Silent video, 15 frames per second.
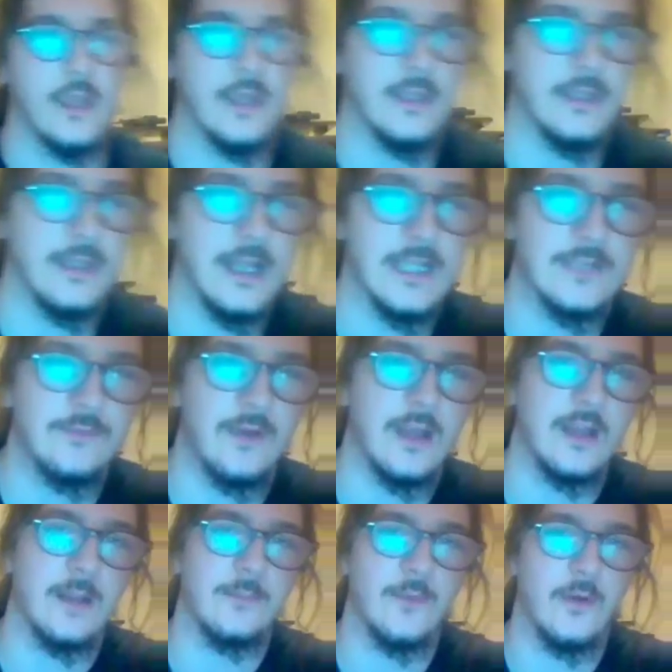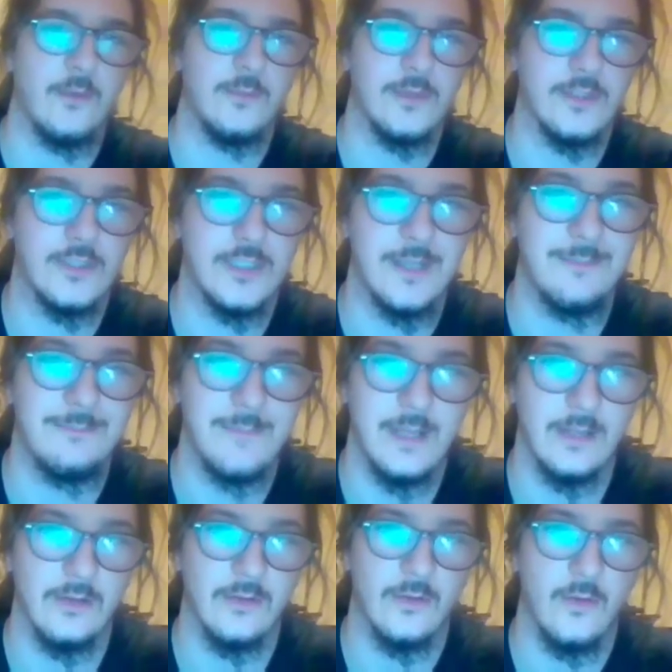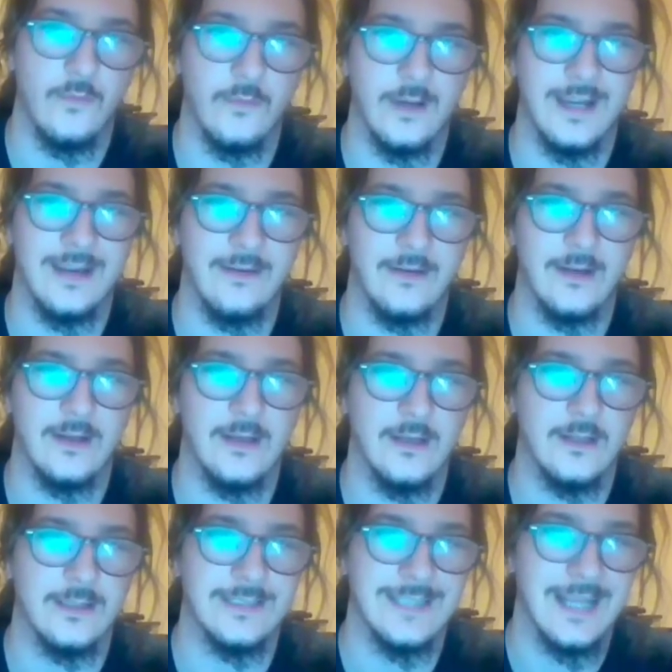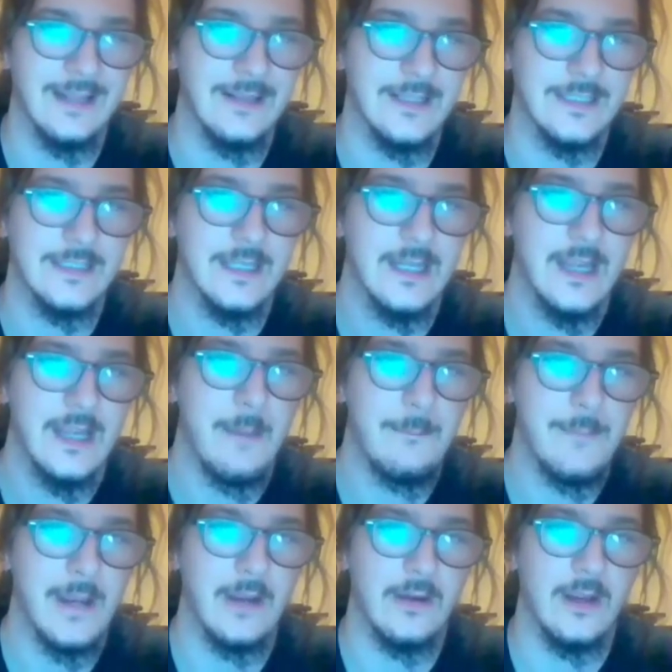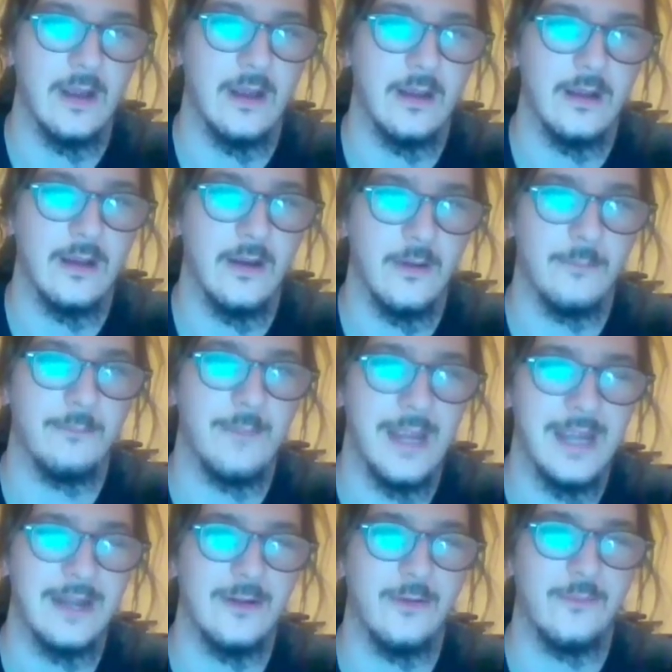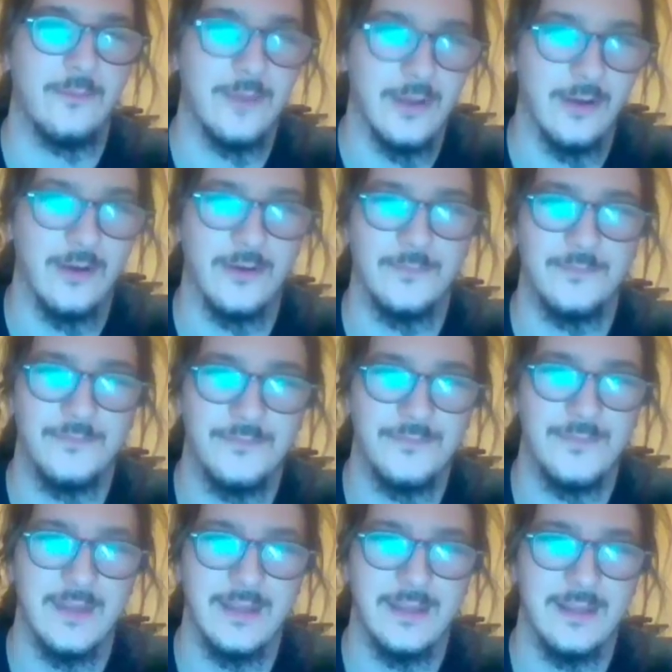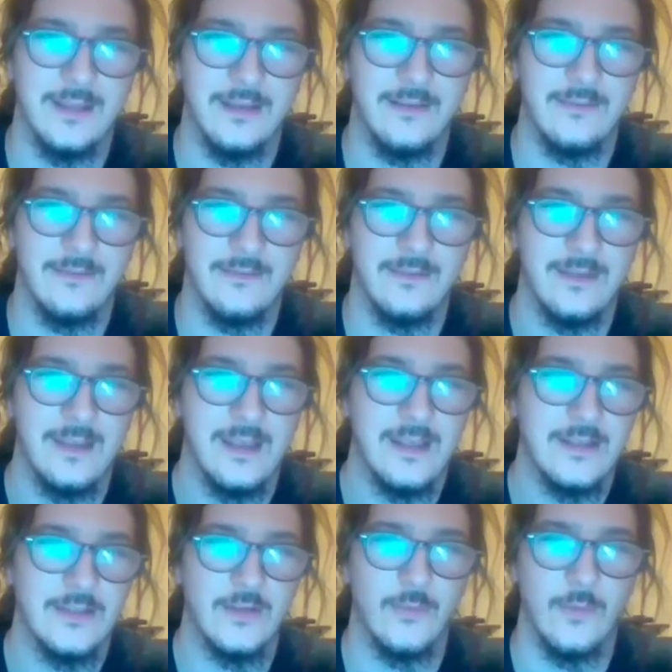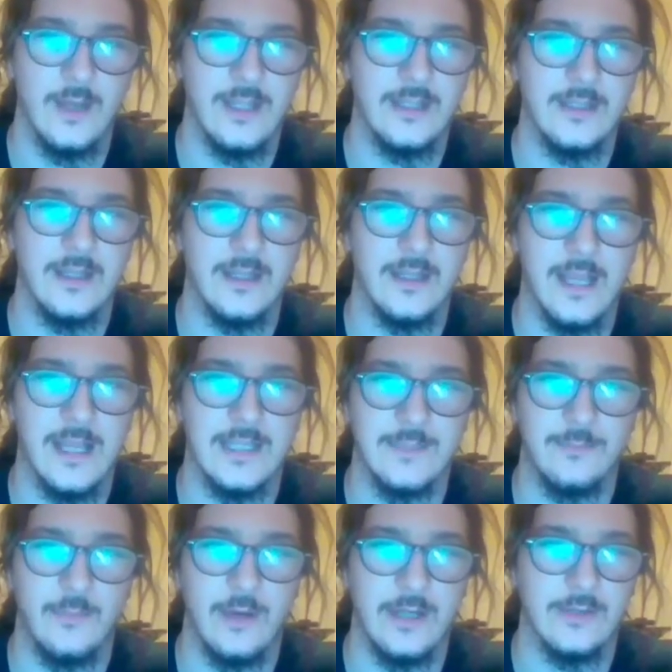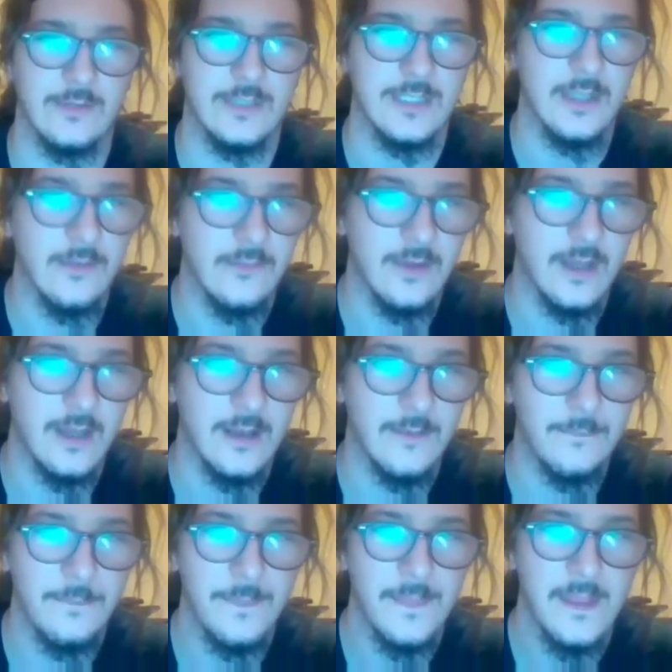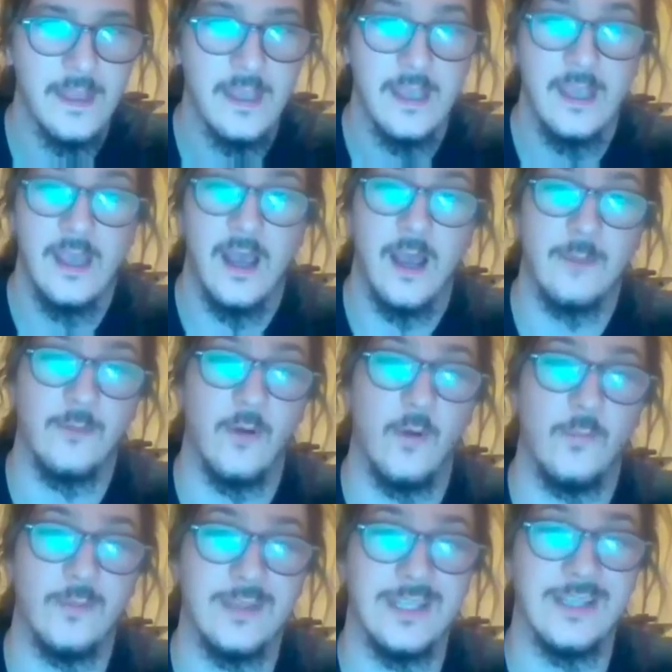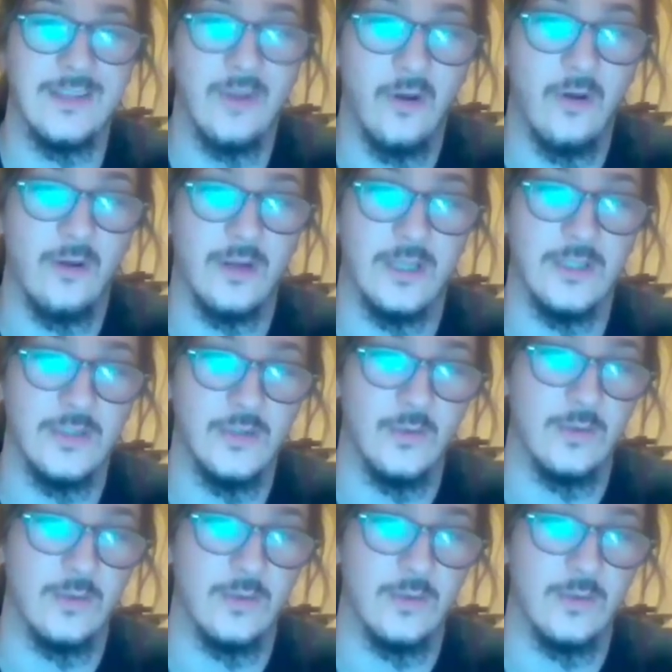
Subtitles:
And the next fight, I'm going with Tim Miller over Eric Gonzalez, Manon Fion to win against Bueno Silva. I'm going with the dog in